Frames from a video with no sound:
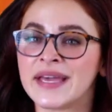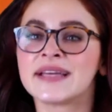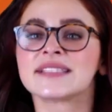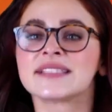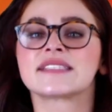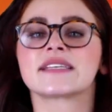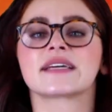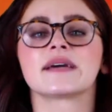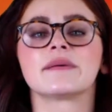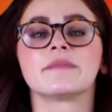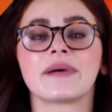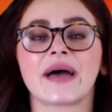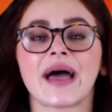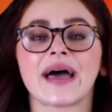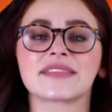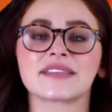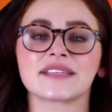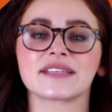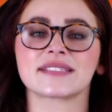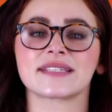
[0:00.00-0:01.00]
To
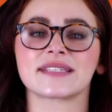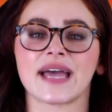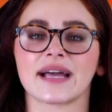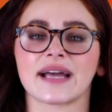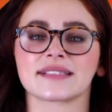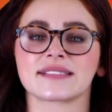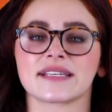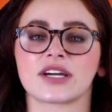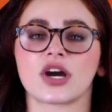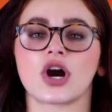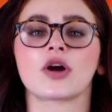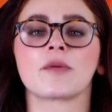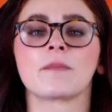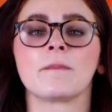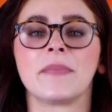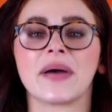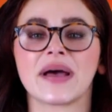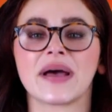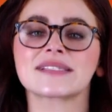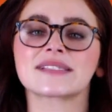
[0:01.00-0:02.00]
combat this tactic, our
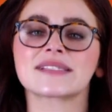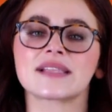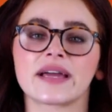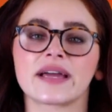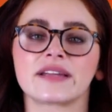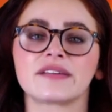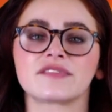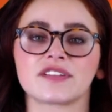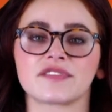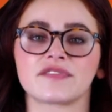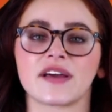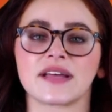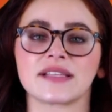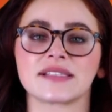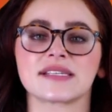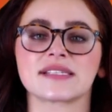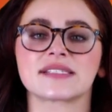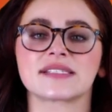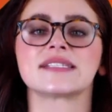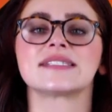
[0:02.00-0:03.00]
best line of defense
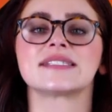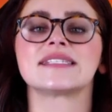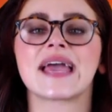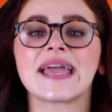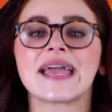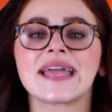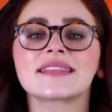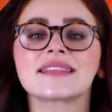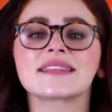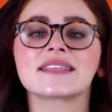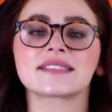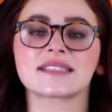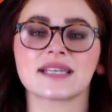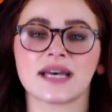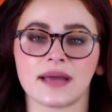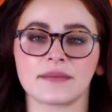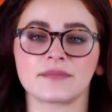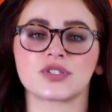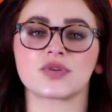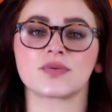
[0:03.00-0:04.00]
is to take the
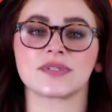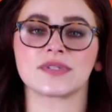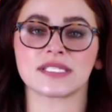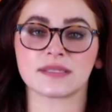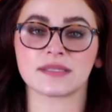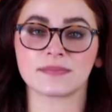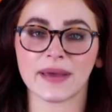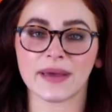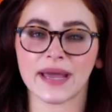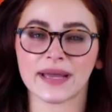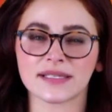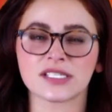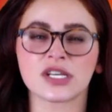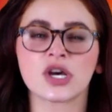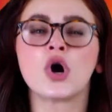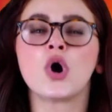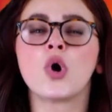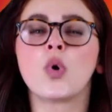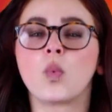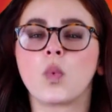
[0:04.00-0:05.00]
time to inspect
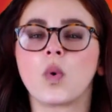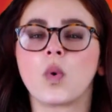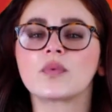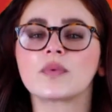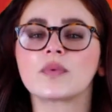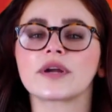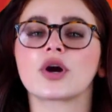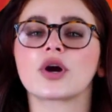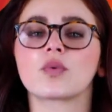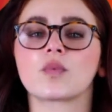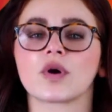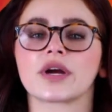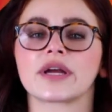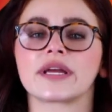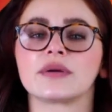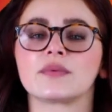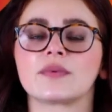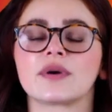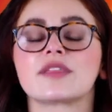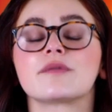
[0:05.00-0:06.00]
what we are
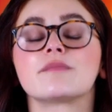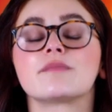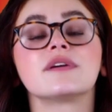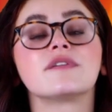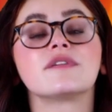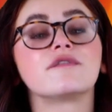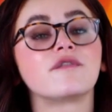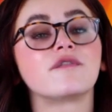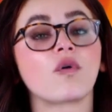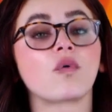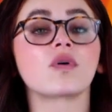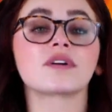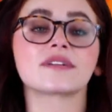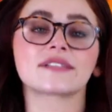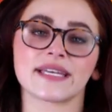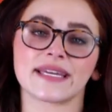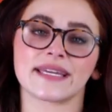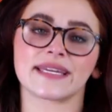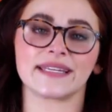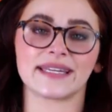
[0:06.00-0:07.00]
working with before
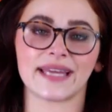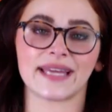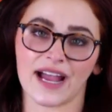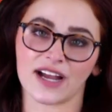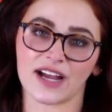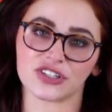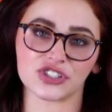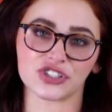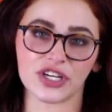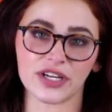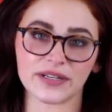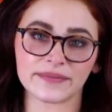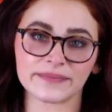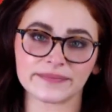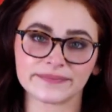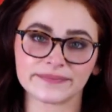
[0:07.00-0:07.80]
taking action.